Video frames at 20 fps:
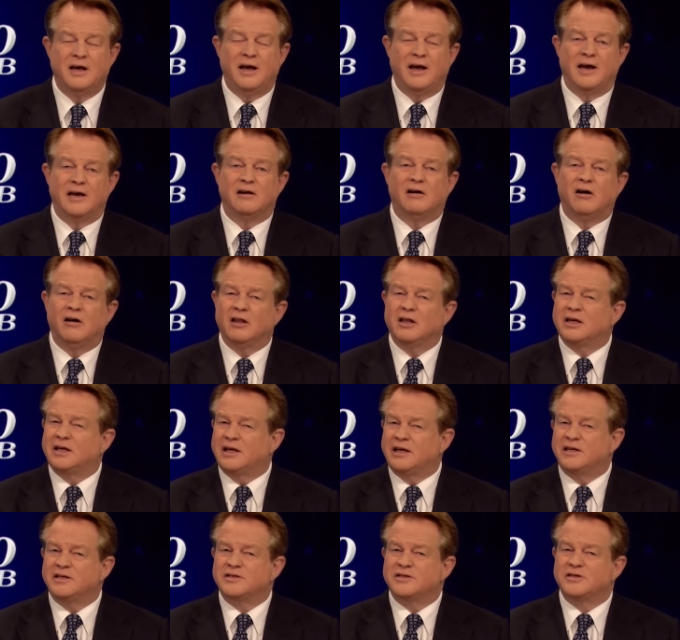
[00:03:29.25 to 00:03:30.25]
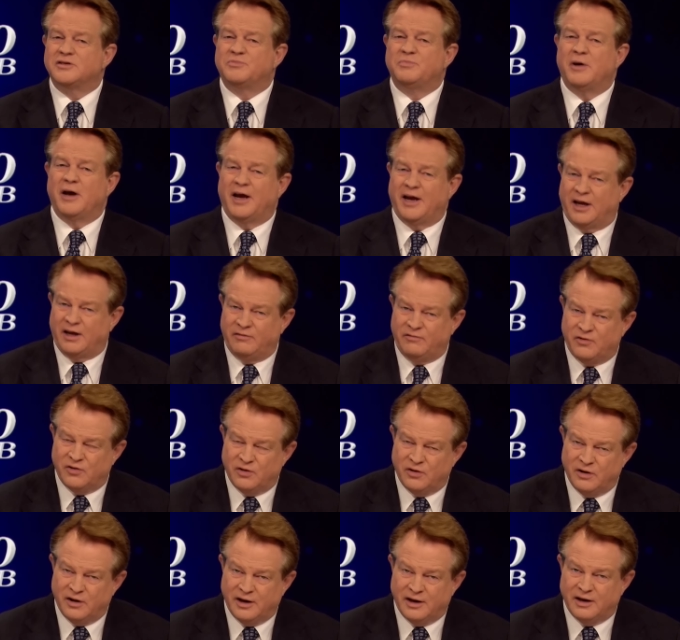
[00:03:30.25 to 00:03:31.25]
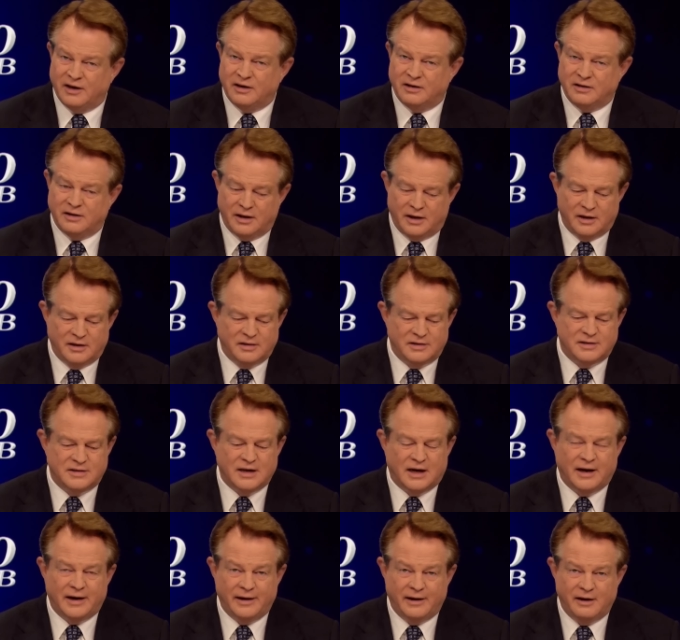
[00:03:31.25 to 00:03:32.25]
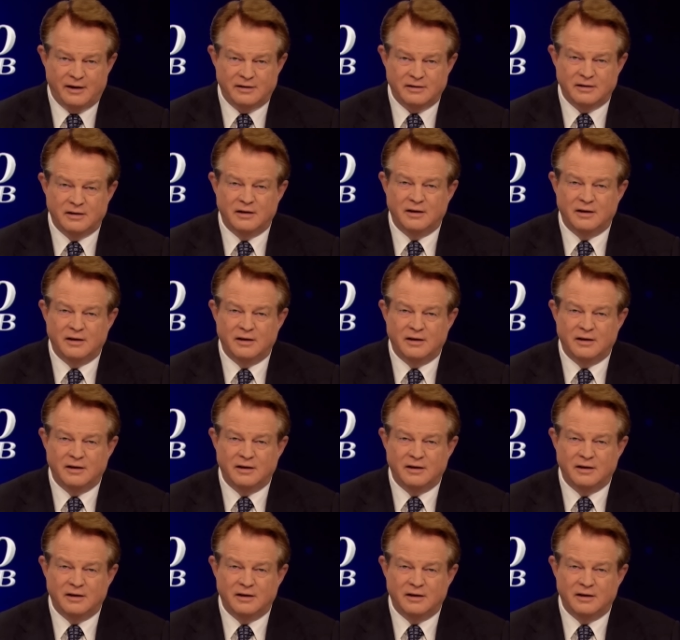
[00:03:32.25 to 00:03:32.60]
and all it is is behavior and, and diet,